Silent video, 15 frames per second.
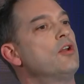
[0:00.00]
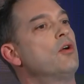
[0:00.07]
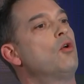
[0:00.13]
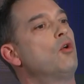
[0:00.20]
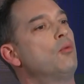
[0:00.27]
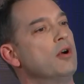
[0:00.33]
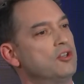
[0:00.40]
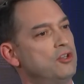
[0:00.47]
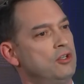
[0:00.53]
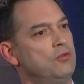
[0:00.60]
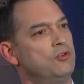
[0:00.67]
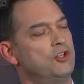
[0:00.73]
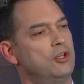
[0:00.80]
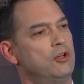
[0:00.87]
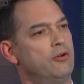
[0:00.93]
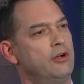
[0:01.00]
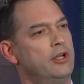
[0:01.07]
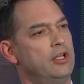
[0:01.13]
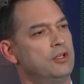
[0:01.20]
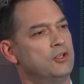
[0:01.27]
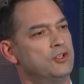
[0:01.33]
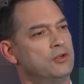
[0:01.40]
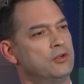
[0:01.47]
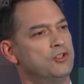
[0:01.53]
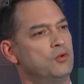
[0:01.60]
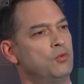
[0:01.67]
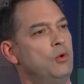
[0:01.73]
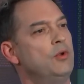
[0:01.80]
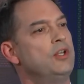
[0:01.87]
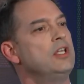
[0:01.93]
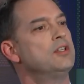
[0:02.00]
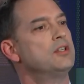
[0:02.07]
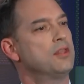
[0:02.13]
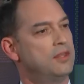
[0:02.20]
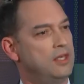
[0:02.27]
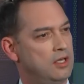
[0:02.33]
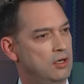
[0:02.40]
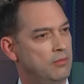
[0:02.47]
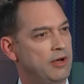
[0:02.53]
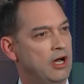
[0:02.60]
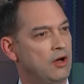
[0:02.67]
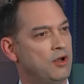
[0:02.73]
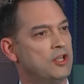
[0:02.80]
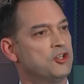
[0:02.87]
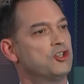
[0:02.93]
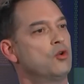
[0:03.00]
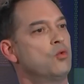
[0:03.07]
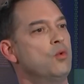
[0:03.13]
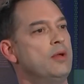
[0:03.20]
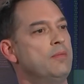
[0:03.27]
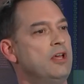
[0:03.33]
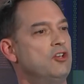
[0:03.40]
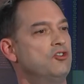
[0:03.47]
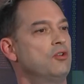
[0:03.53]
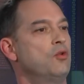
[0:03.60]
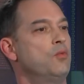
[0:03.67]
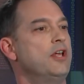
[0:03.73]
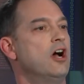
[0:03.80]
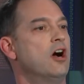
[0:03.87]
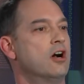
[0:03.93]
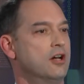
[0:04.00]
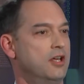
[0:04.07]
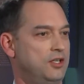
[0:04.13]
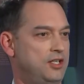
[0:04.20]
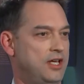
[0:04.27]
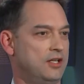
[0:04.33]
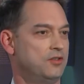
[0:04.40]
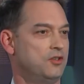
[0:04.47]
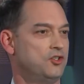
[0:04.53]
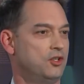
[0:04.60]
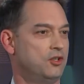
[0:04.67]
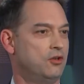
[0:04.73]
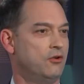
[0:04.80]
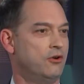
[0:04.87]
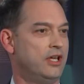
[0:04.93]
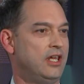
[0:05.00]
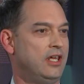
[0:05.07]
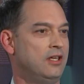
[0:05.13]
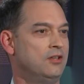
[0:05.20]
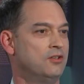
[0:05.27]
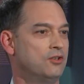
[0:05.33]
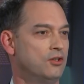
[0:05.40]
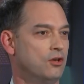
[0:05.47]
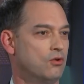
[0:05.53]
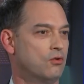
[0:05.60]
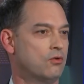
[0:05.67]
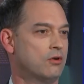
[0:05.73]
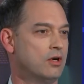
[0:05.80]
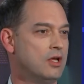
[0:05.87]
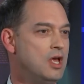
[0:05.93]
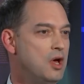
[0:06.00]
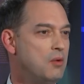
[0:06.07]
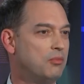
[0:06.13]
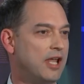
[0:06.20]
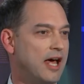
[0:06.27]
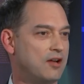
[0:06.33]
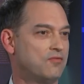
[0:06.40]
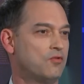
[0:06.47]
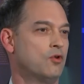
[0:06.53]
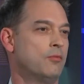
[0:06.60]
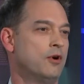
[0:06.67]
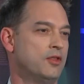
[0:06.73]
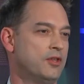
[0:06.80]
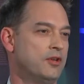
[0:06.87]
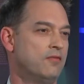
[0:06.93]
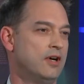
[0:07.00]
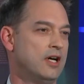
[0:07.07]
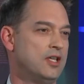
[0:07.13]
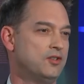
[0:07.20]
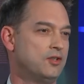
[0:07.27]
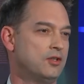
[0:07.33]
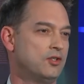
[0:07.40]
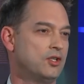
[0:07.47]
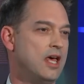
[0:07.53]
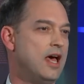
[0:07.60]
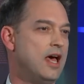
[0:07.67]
it a whole bunch of new security concerns that we would need to think about. And so we make sure that we architect the security into the core platform on the devices